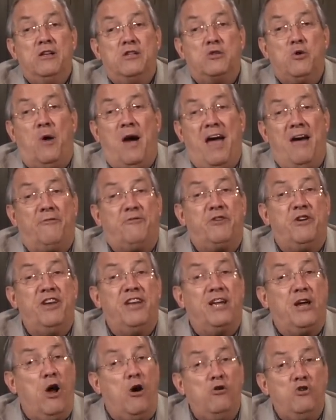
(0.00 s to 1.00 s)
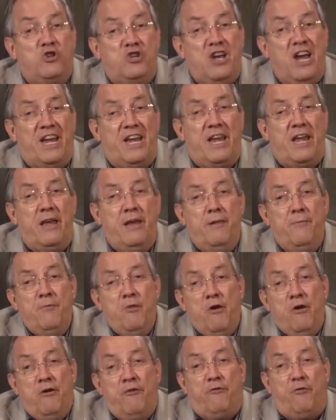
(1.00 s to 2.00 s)
So after negotiating
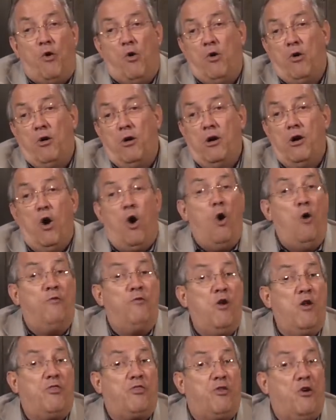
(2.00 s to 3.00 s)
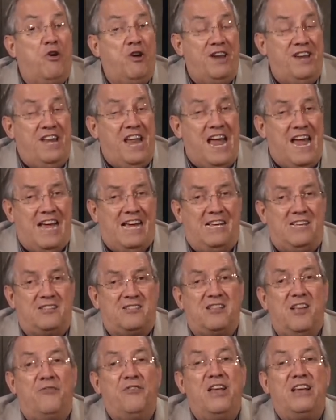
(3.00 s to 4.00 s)
for over 30
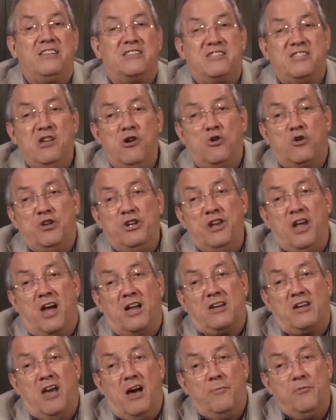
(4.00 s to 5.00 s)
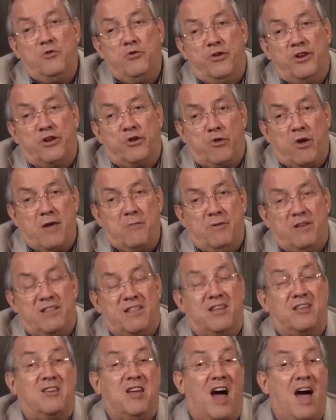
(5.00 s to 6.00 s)
days, they still could not come to an
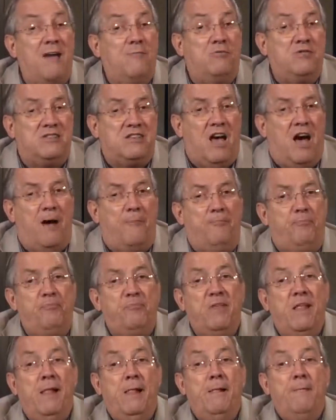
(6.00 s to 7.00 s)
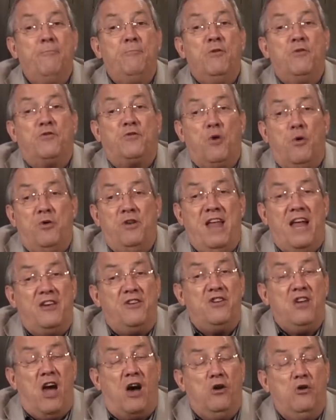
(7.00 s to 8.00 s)
agreement. The time was up. So
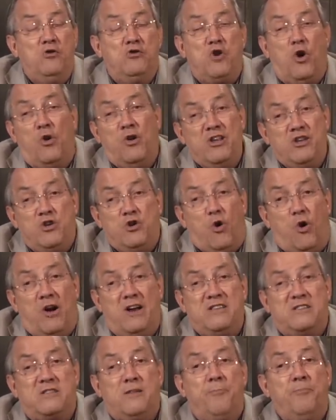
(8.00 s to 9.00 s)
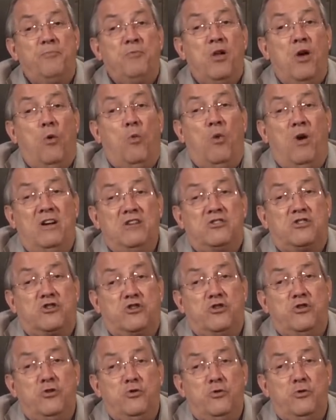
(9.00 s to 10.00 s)
Netanyahu's only choice was
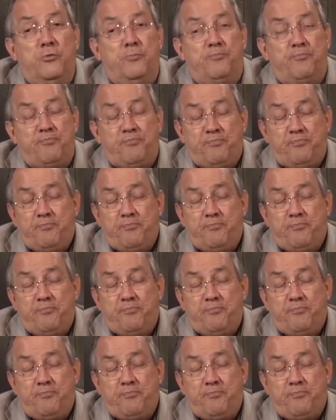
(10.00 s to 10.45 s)
to